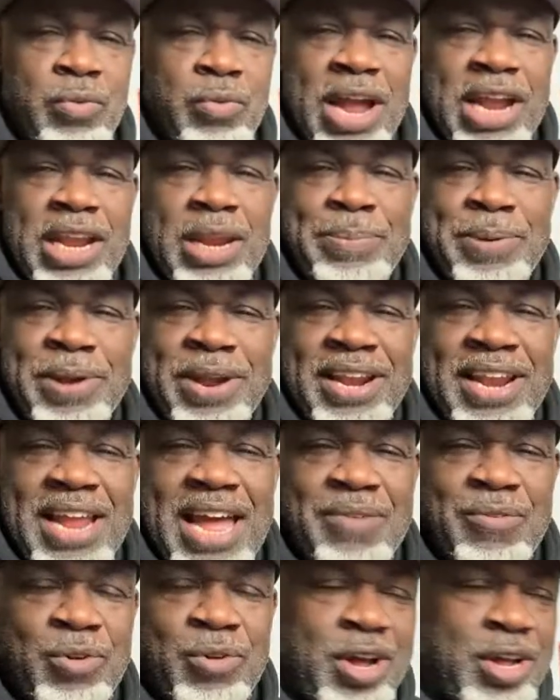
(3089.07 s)
Rodney Perry
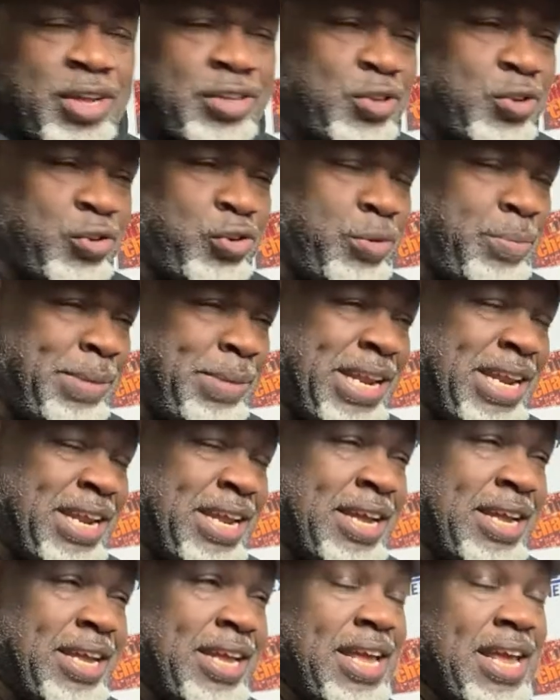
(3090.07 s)
live on our social
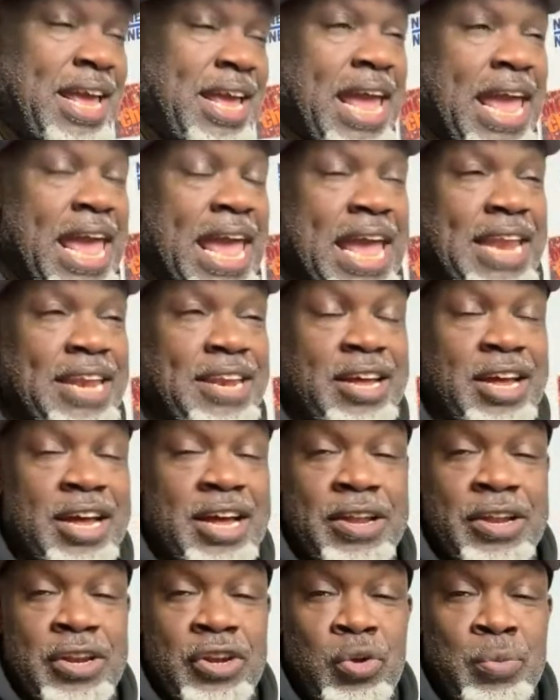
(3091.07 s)
media, and
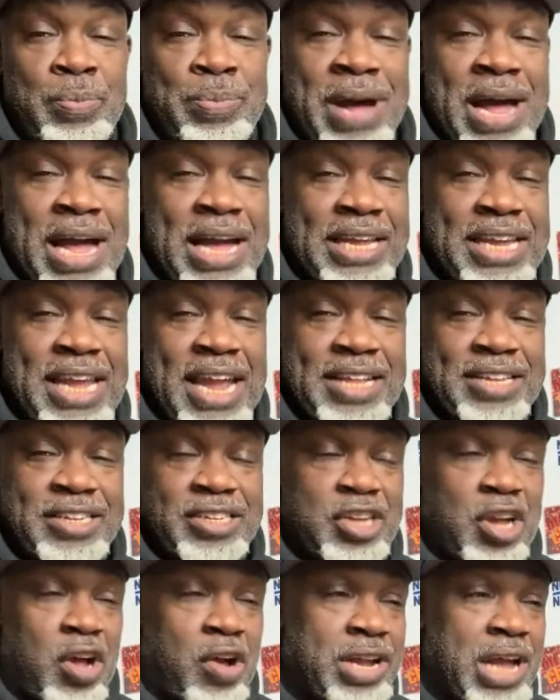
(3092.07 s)
the new podcast is
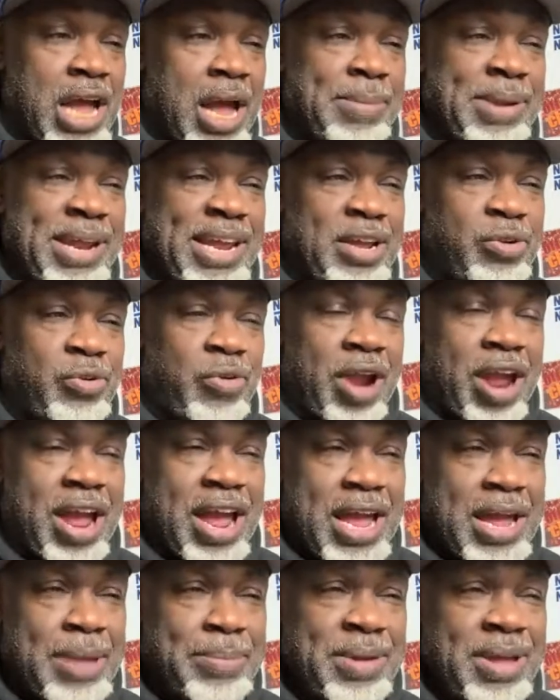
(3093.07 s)
called Comedy and
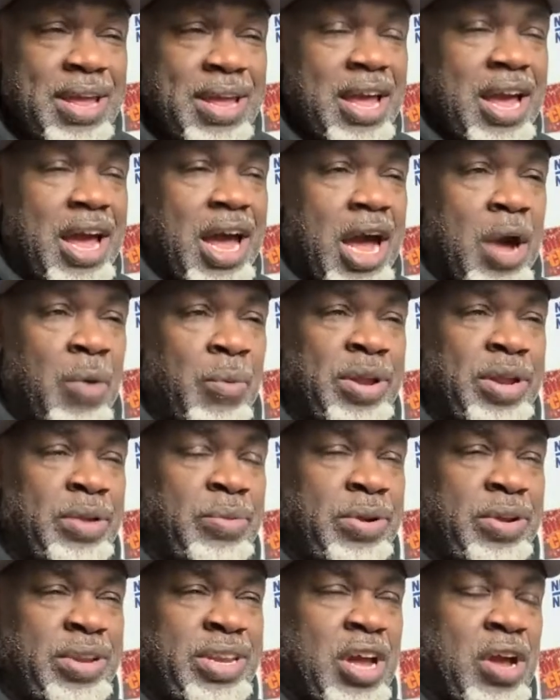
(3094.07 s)
Crime.
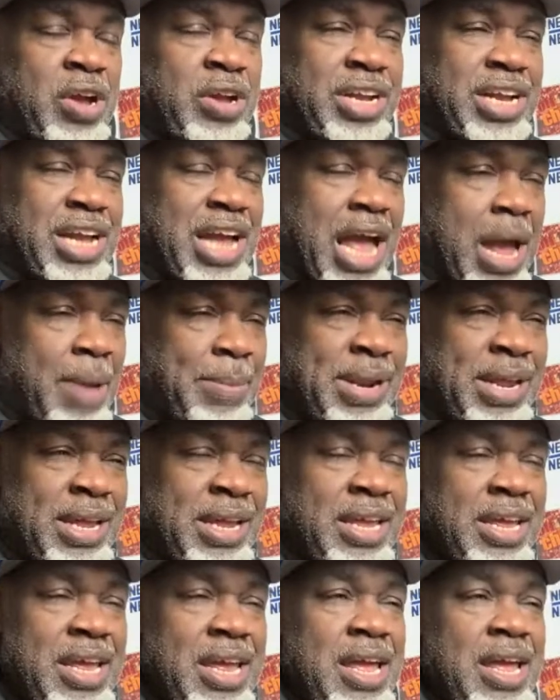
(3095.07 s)
We talk
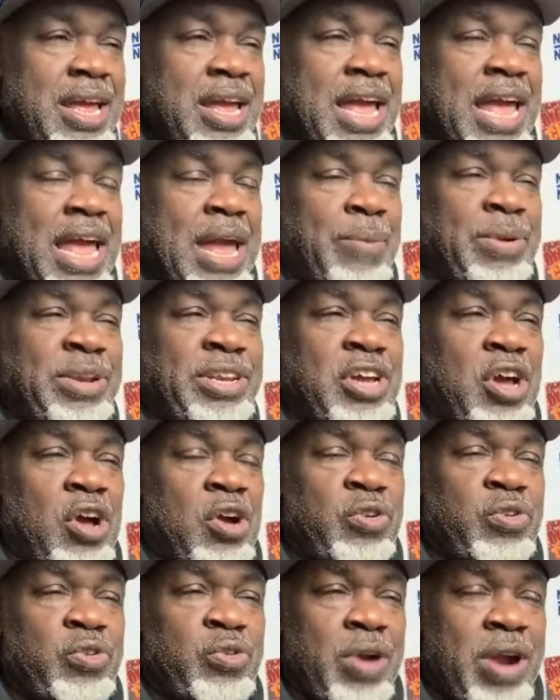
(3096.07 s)
comedy and we
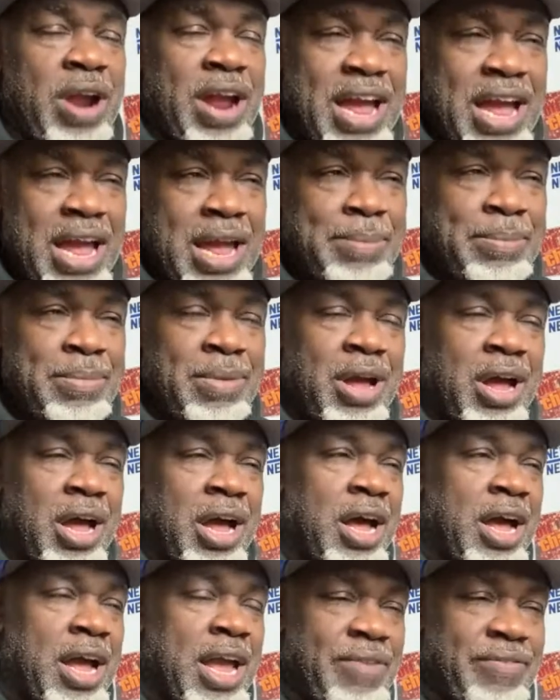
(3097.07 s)
talk crime
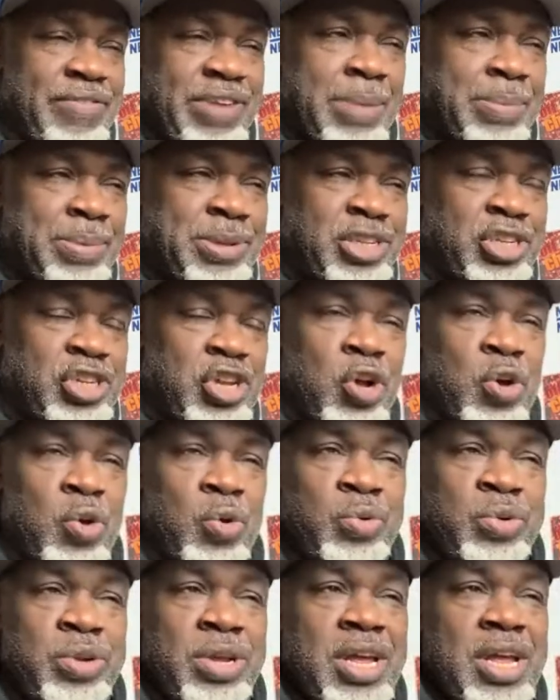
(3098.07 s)
every
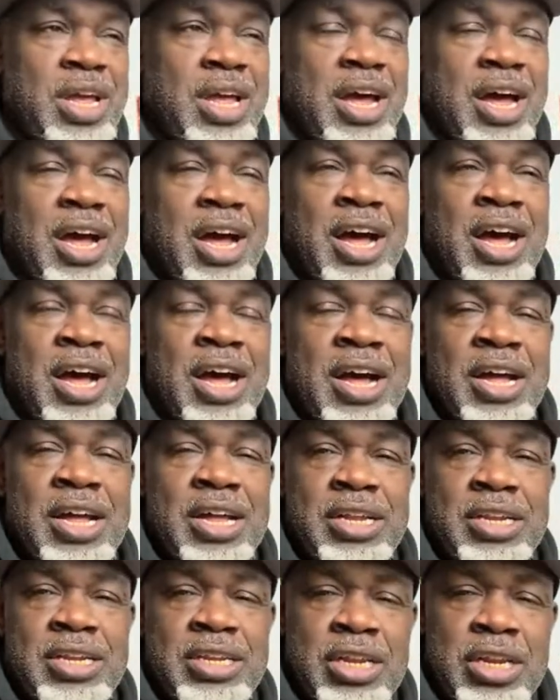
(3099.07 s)
episode.
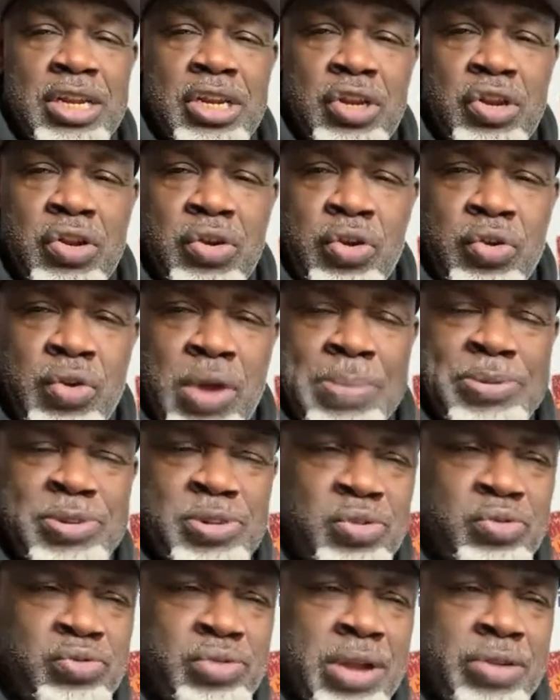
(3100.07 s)
The new
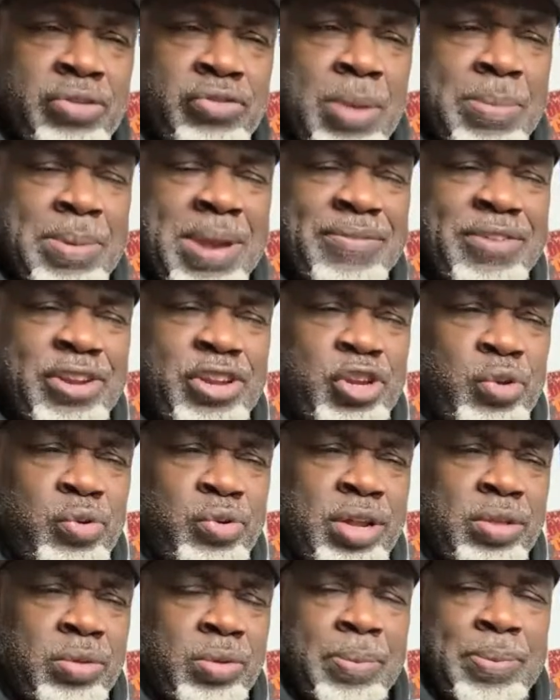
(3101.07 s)
episodes drop every
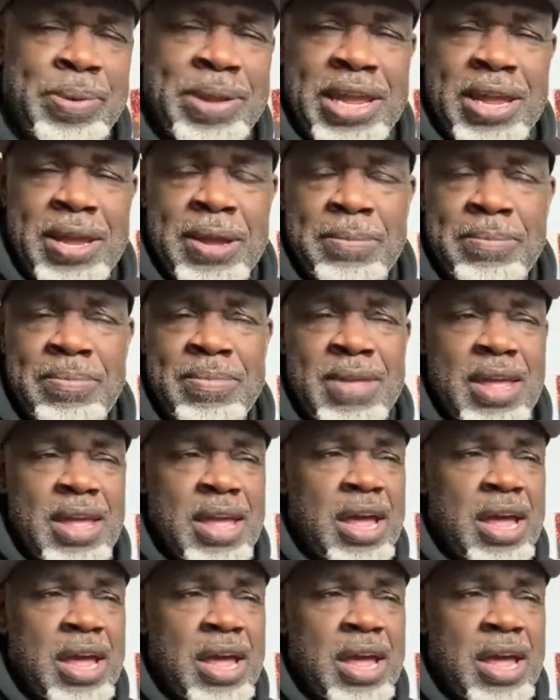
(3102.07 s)
Tuesday at 3 p.m.